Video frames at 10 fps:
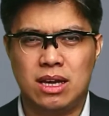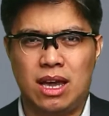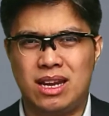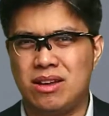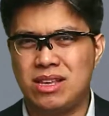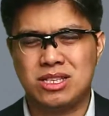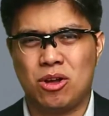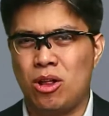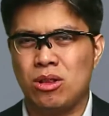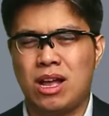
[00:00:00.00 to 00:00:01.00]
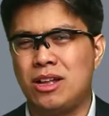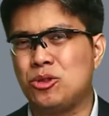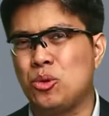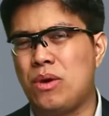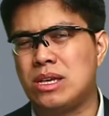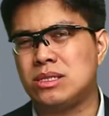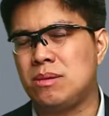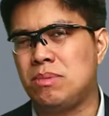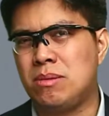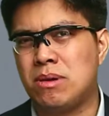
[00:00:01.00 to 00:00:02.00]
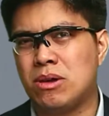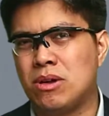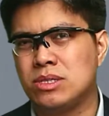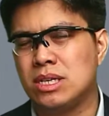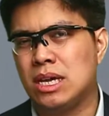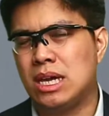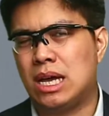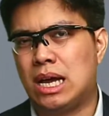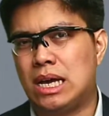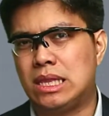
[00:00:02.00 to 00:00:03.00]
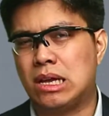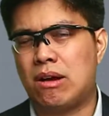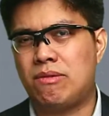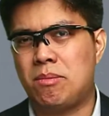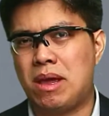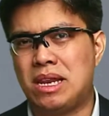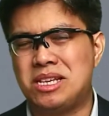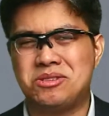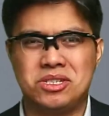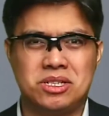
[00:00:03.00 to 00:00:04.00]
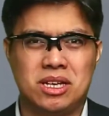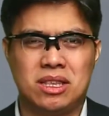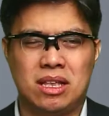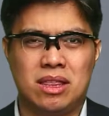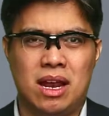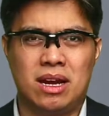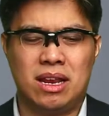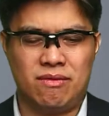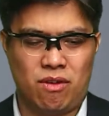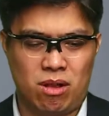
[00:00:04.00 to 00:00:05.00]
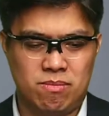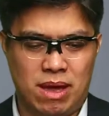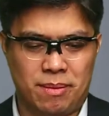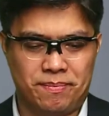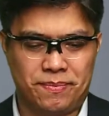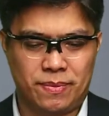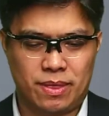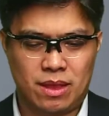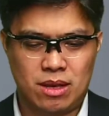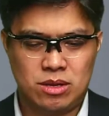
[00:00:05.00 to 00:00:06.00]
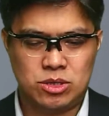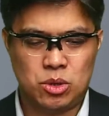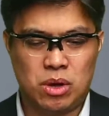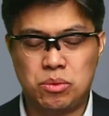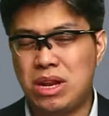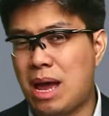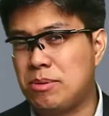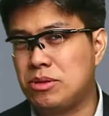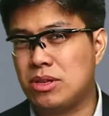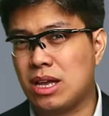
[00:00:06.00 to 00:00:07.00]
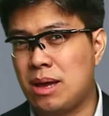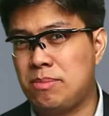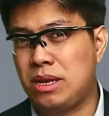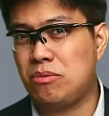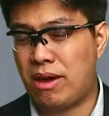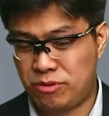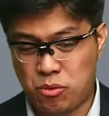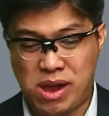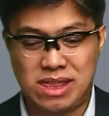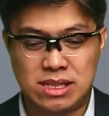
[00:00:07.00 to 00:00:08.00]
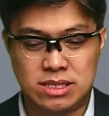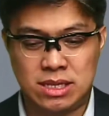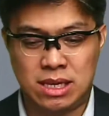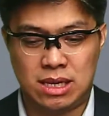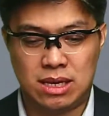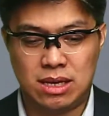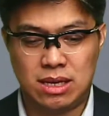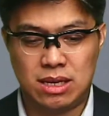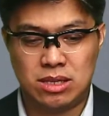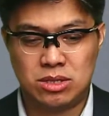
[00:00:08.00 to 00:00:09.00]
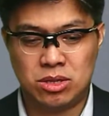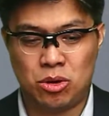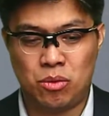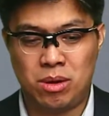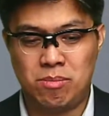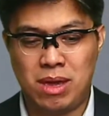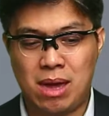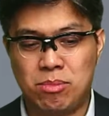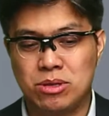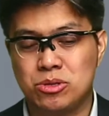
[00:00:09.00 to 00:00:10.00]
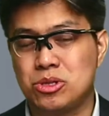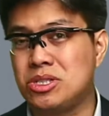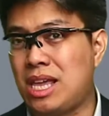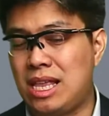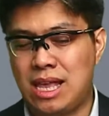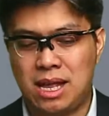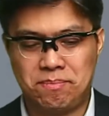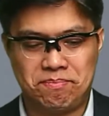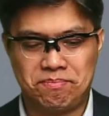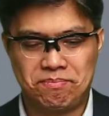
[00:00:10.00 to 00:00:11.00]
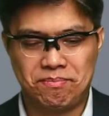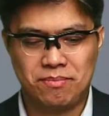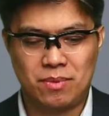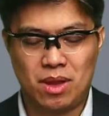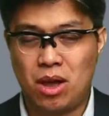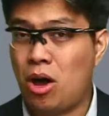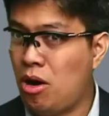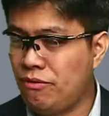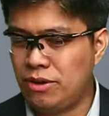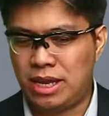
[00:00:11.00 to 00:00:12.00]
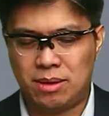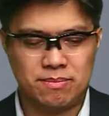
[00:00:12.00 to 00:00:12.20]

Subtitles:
and now that's all gone to waste simply because the government is restricting their involvement. So what will happen to the company? We have to wait and see. So we'll be able to sustain that, hopefully.